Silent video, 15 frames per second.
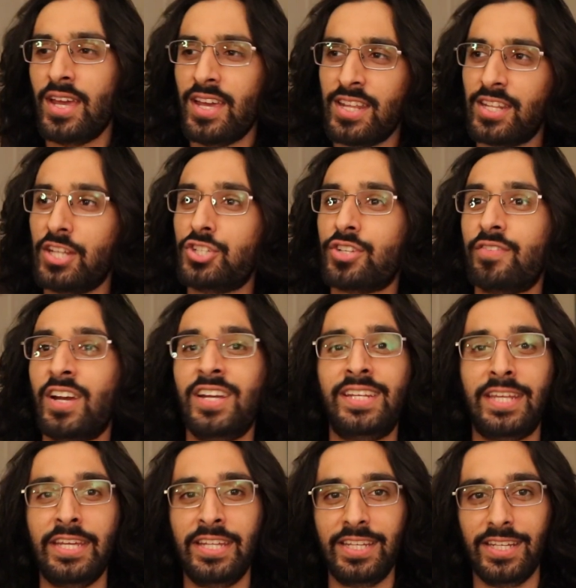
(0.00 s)
Things are very
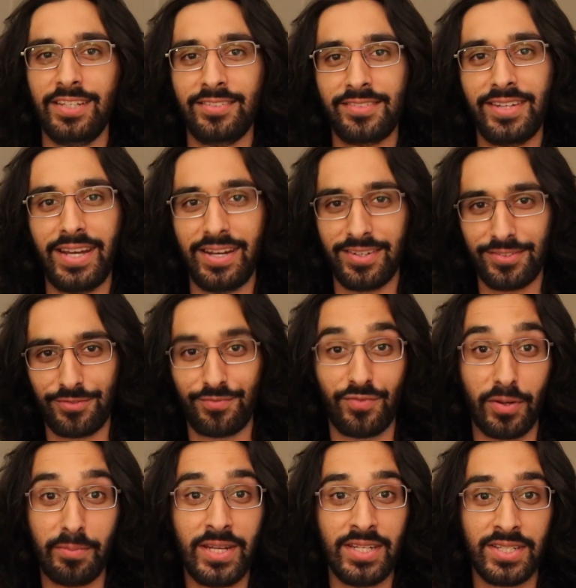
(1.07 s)
kinky for
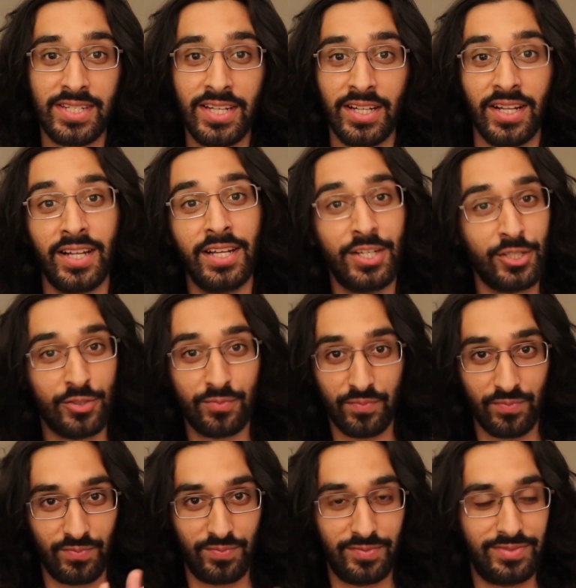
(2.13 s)
me still.
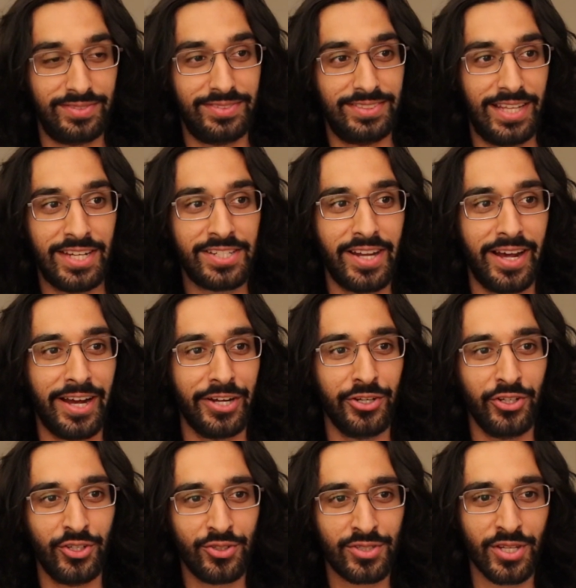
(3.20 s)
That's not how you
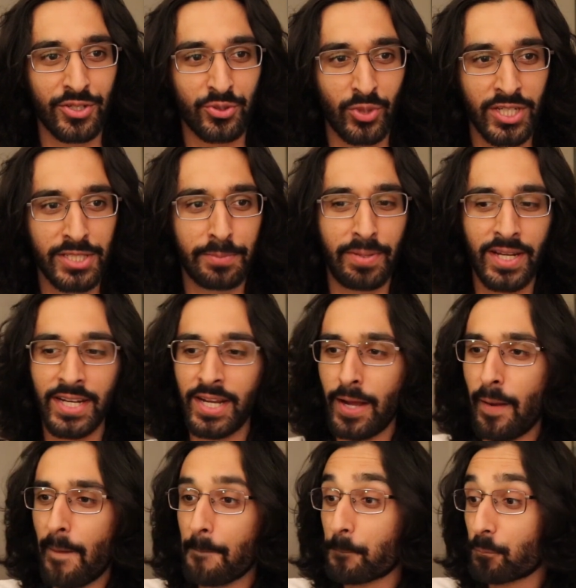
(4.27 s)
use those words, but
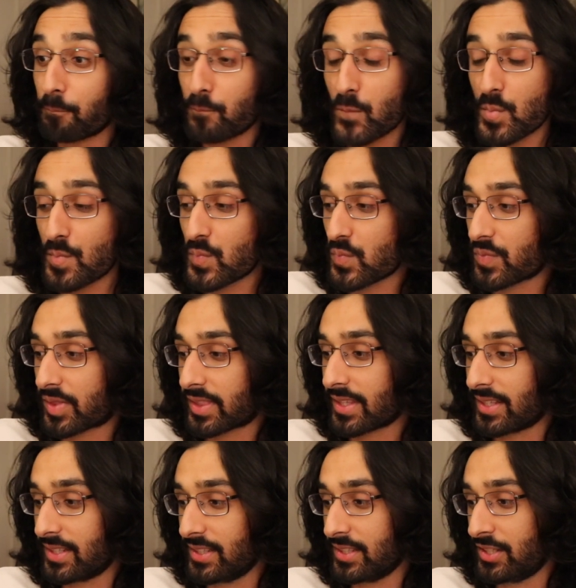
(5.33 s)

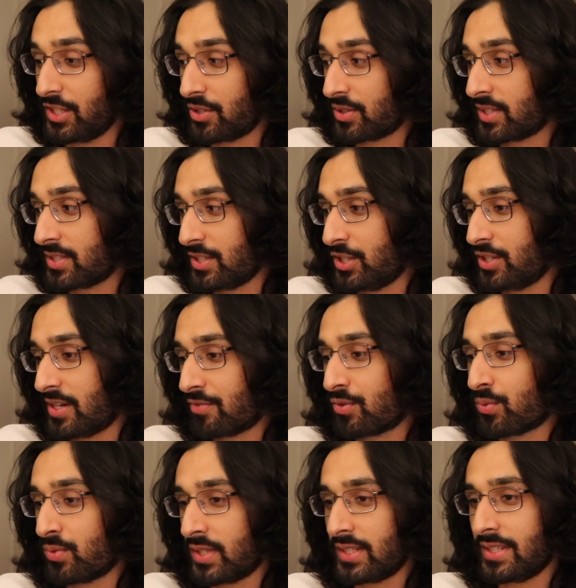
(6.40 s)
you never
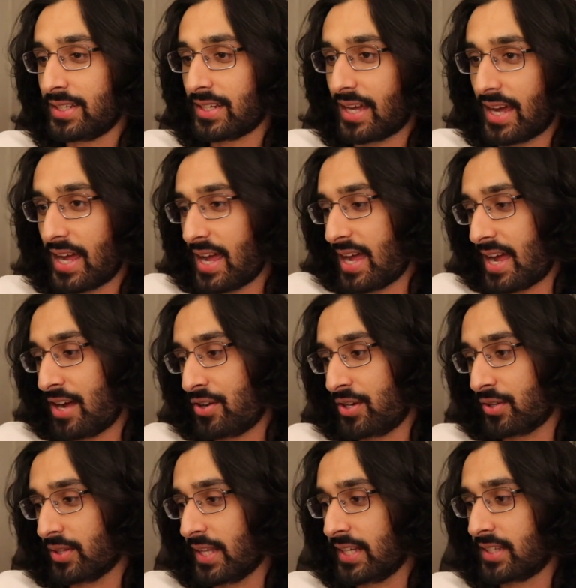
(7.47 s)
really, I don't
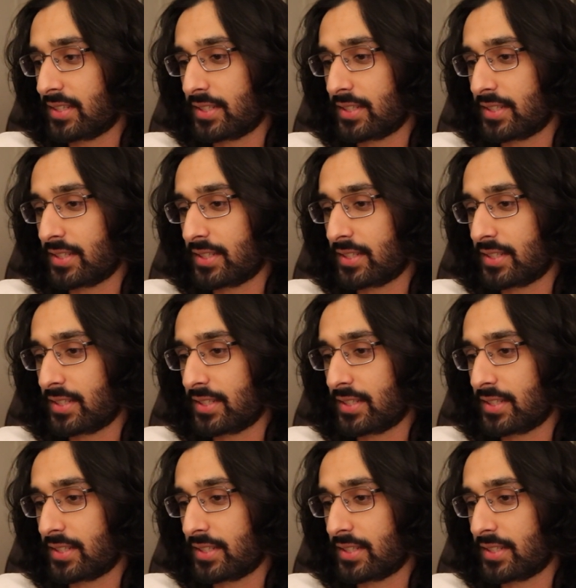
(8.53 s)
know, like